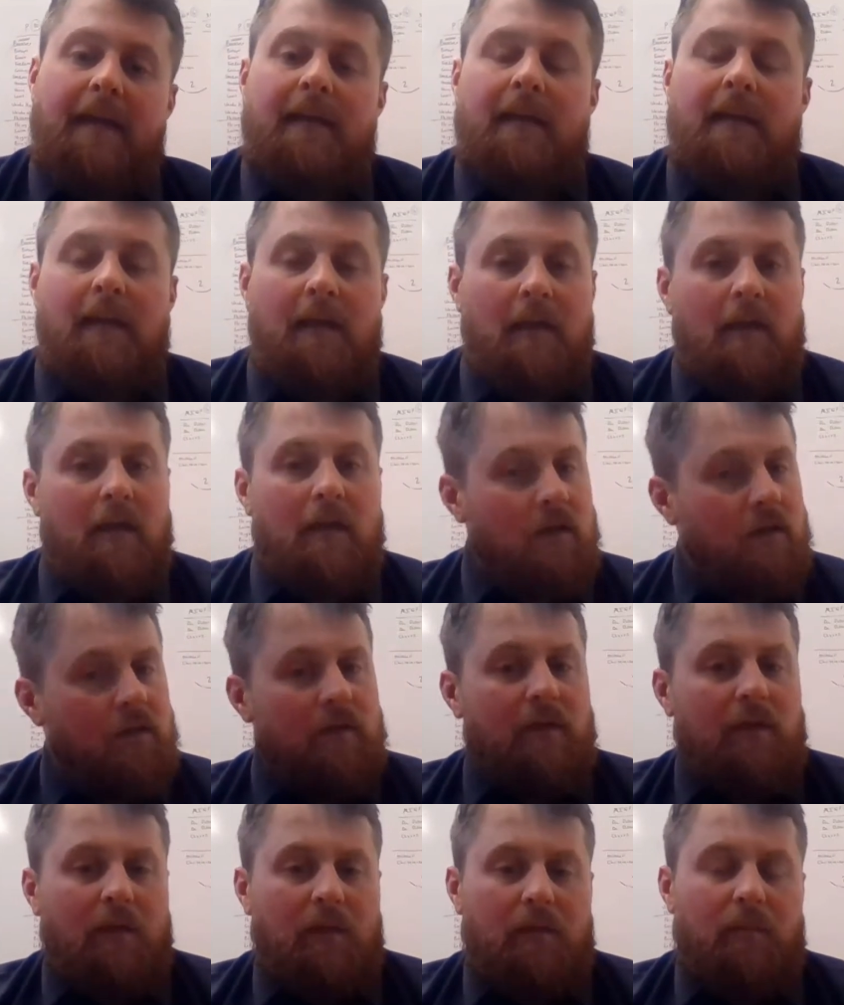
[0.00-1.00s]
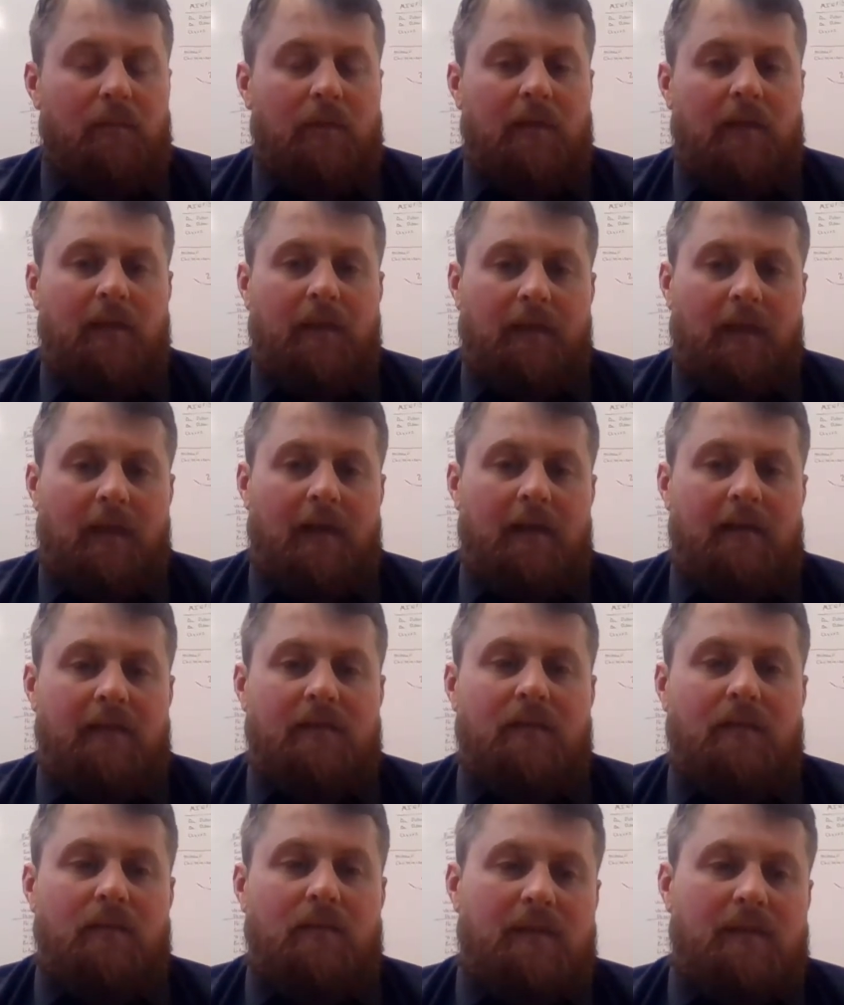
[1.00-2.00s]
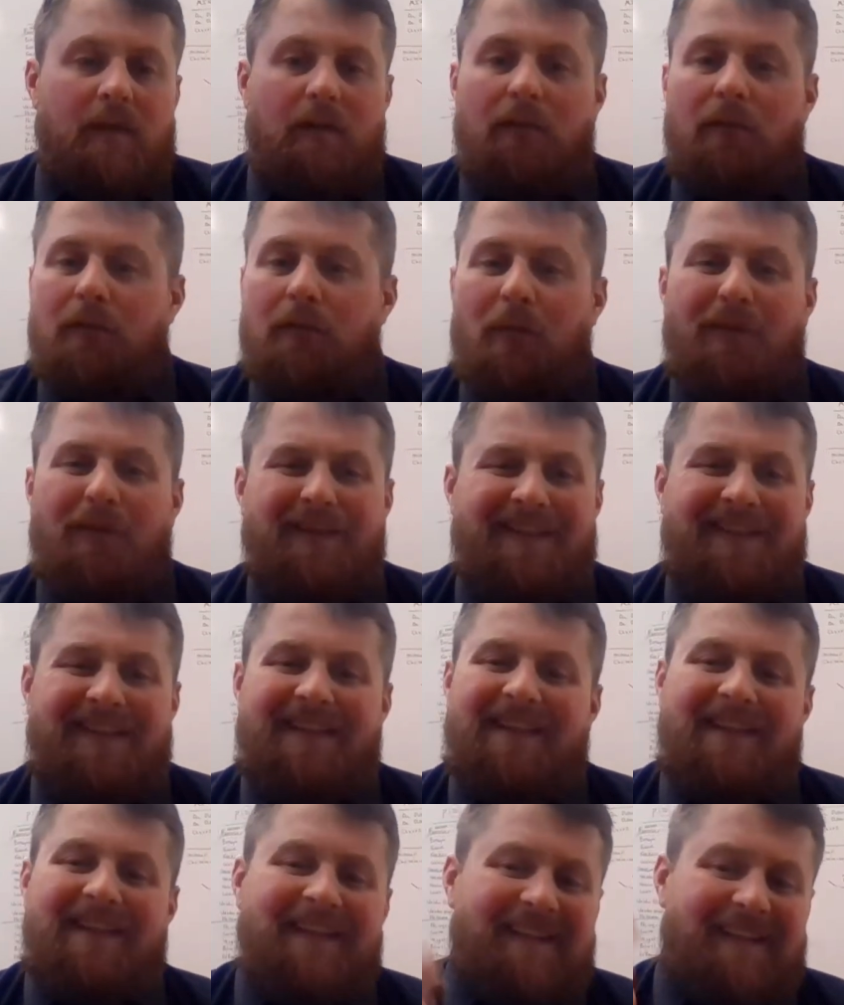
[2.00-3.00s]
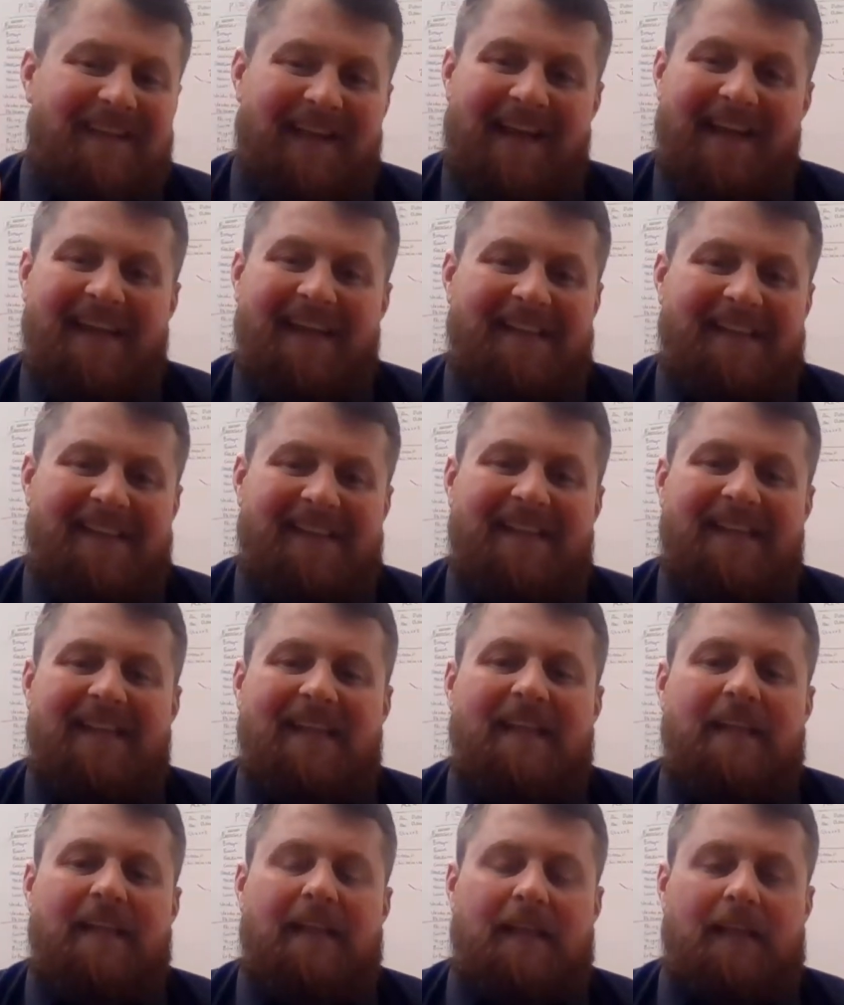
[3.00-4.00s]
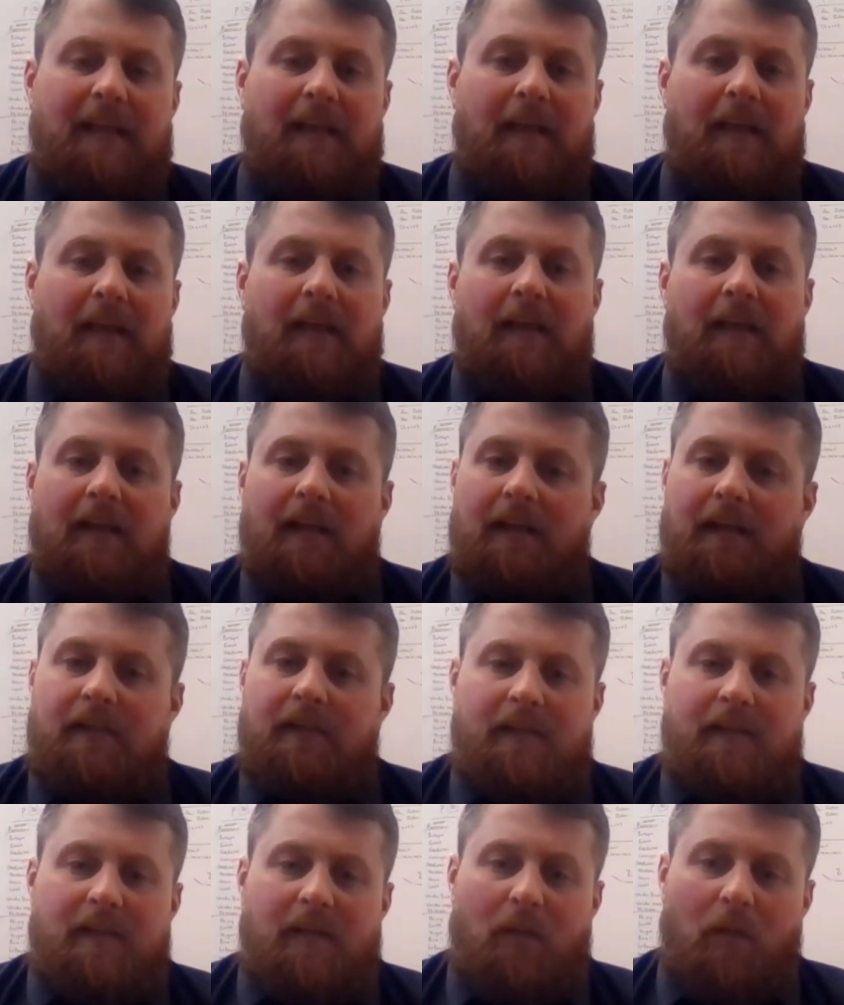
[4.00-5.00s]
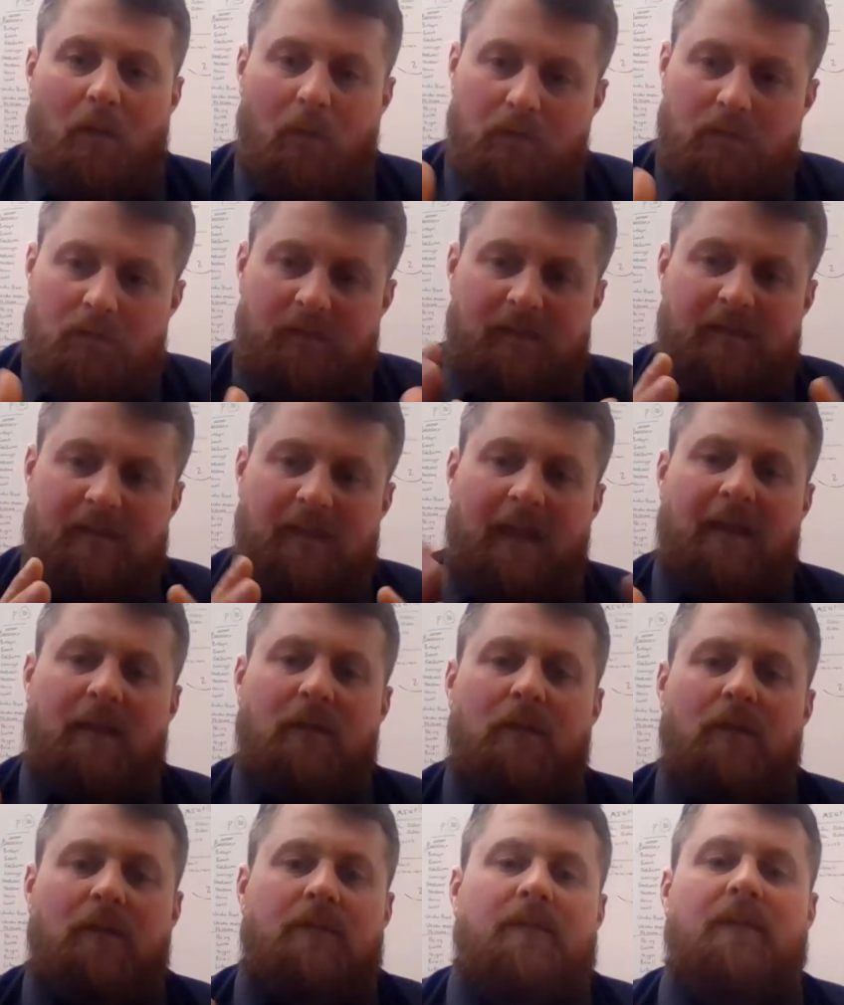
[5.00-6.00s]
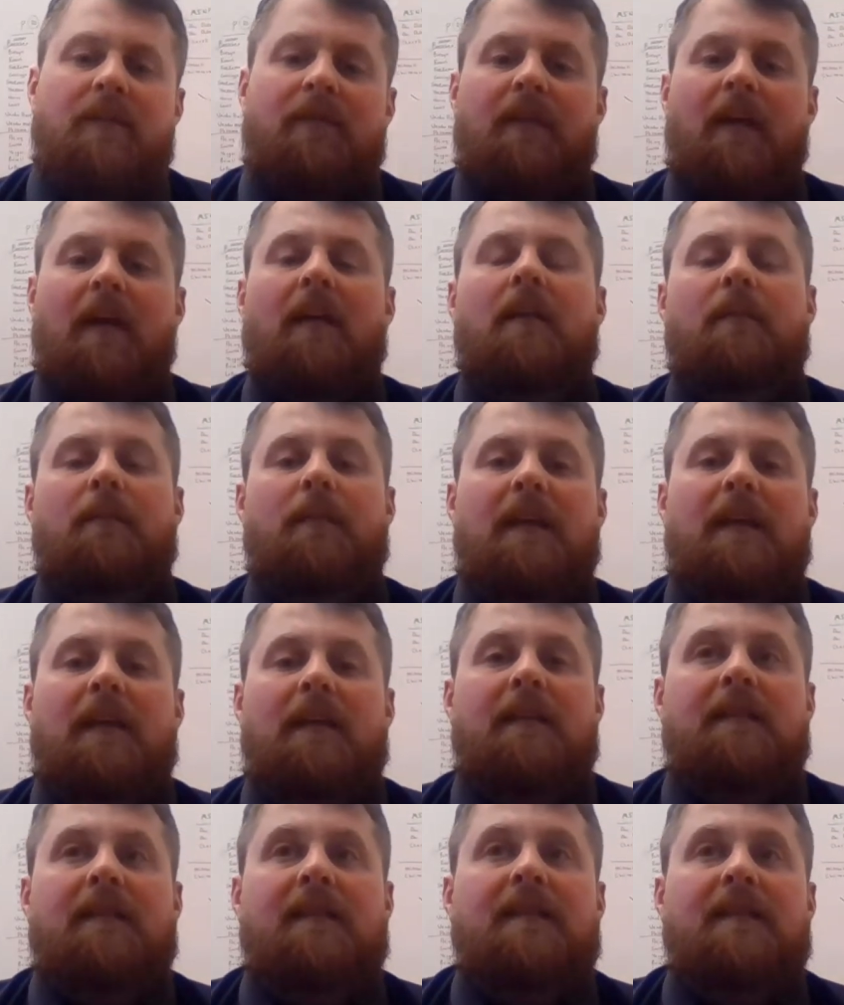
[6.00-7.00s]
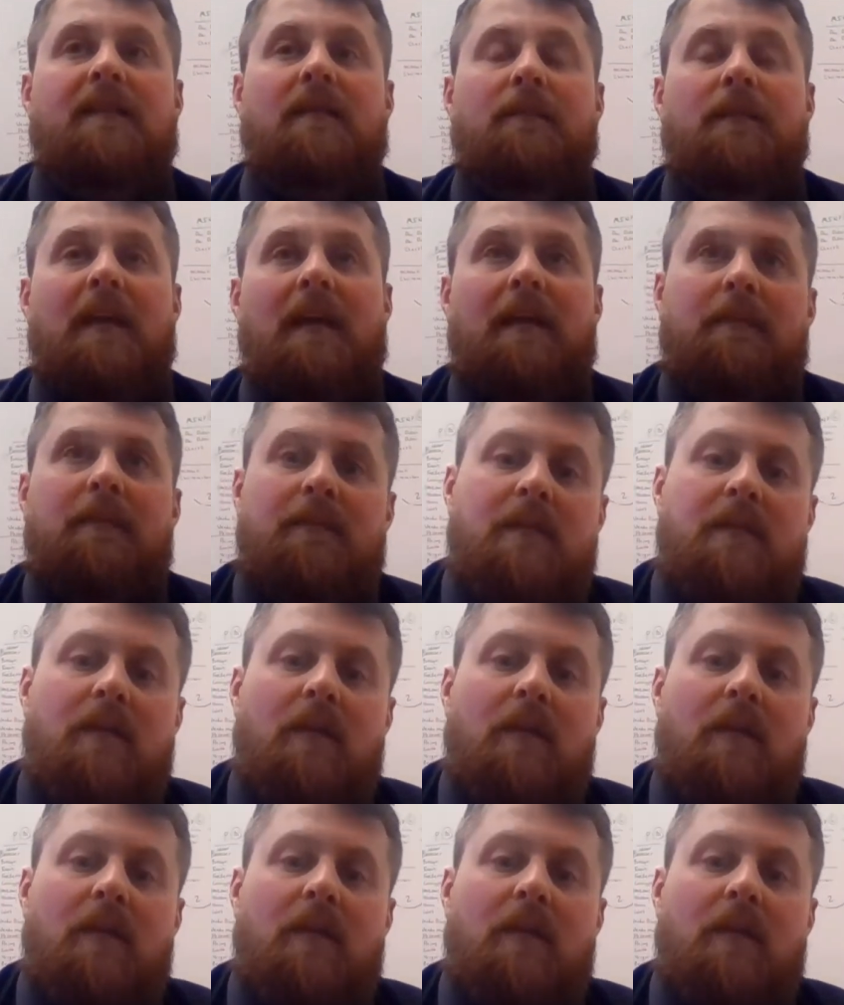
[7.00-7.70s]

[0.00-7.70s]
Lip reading: And you're dealing with students that are 14 to 18 and just a whole cycle of development. And sometimes,